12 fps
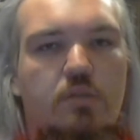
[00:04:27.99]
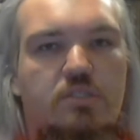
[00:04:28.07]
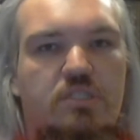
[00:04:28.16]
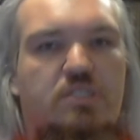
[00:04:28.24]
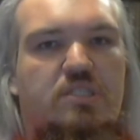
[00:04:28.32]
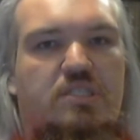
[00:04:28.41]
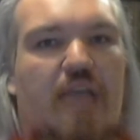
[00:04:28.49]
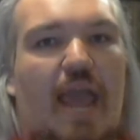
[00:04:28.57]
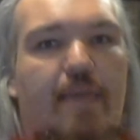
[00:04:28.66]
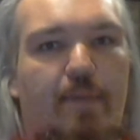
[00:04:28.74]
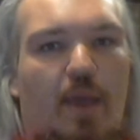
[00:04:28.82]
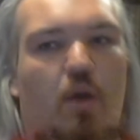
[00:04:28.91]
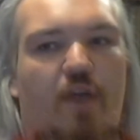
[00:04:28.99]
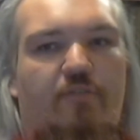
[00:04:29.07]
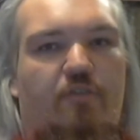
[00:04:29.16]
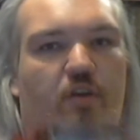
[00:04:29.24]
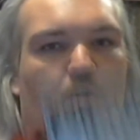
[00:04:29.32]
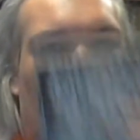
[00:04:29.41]
Just take my word
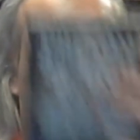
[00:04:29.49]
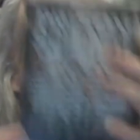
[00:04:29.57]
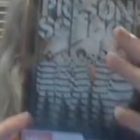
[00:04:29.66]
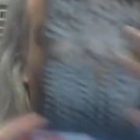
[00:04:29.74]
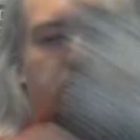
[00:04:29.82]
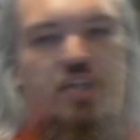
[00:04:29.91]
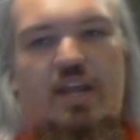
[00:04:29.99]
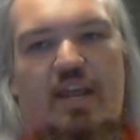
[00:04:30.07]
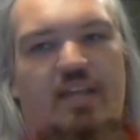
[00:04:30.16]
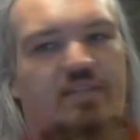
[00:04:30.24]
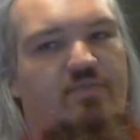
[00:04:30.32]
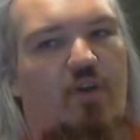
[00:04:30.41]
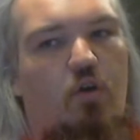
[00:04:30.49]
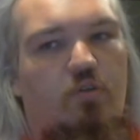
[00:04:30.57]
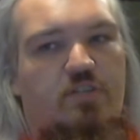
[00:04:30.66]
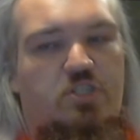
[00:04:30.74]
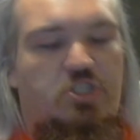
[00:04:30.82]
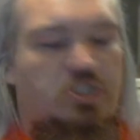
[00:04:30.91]
for it. Watch this shit. It is
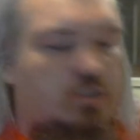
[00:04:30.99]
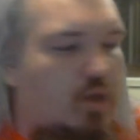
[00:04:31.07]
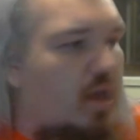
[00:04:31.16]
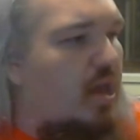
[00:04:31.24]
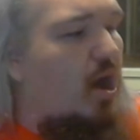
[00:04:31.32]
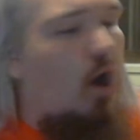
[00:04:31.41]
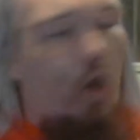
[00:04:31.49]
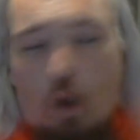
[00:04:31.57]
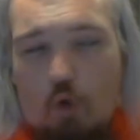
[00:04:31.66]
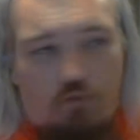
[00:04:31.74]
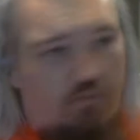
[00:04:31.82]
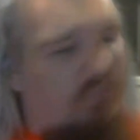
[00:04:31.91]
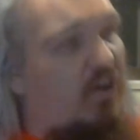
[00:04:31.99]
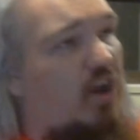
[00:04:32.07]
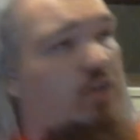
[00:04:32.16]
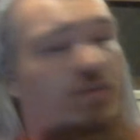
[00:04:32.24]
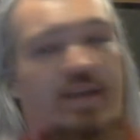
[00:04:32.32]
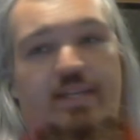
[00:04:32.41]
vulgar as all
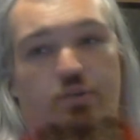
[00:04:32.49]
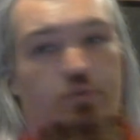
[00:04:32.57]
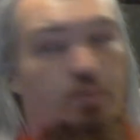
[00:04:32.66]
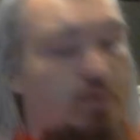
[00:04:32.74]
fuckery do.